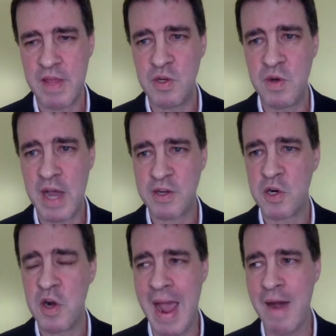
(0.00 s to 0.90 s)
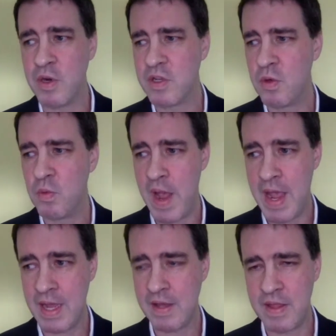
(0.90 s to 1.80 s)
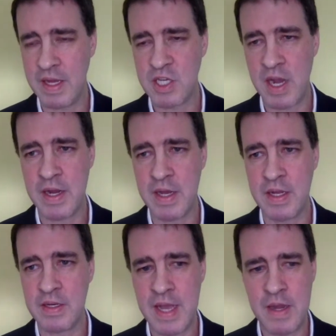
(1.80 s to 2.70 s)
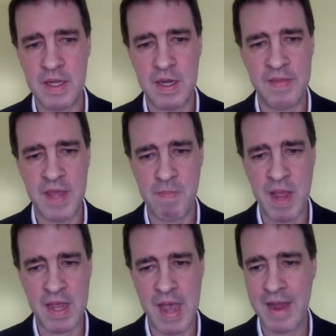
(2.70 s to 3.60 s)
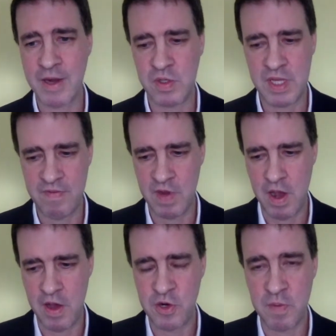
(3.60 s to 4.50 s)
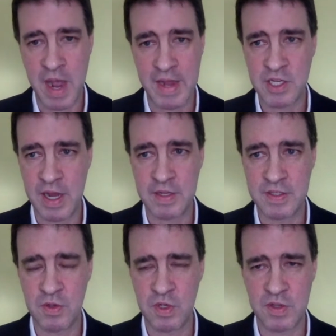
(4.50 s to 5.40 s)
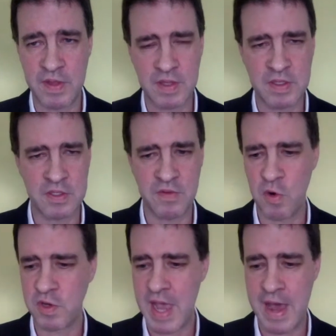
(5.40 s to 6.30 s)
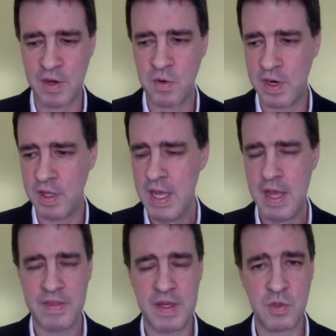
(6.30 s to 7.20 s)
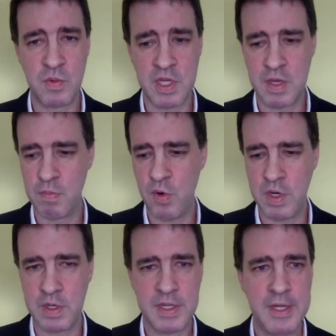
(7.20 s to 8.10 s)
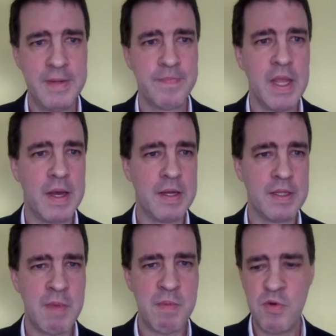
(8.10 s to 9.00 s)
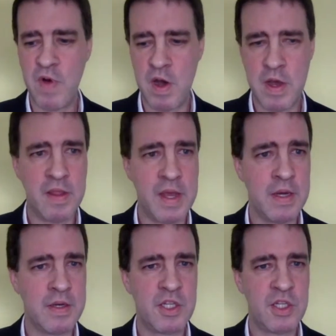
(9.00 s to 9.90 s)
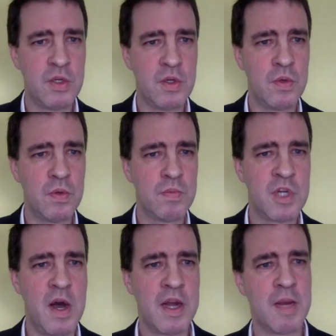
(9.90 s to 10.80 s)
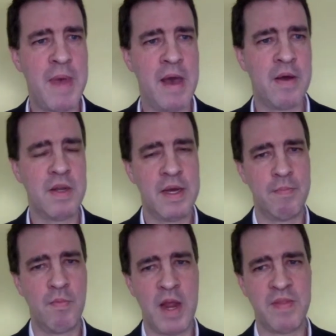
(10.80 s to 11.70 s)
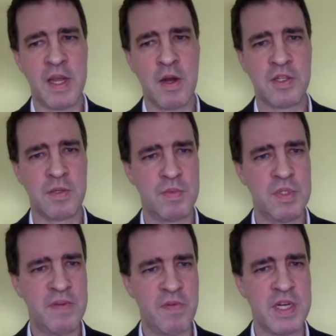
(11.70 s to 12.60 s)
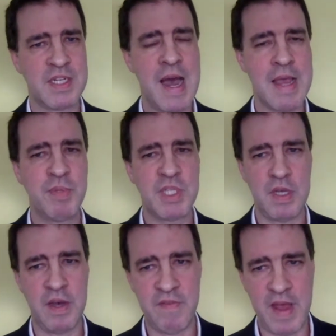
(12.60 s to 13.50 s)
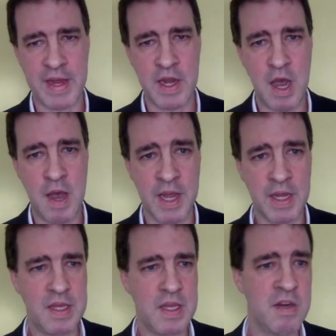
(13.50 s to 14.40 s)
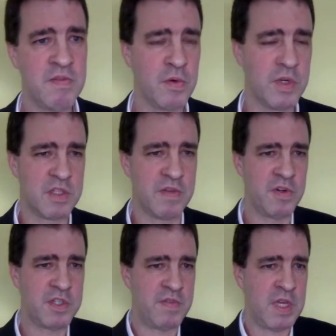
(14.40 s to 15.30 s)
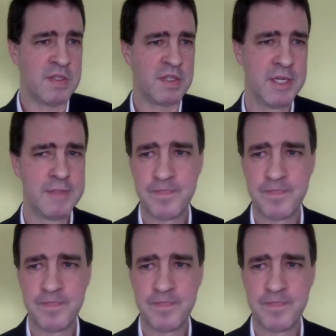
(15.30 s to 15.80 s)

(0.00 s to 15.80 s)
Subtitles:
that do not turn out the way that China intended, and that may actually even undermine China's interests. I think this is a fourth category that is really important. Let me move on then to talk about what I think are some different types of economic influence. The first of these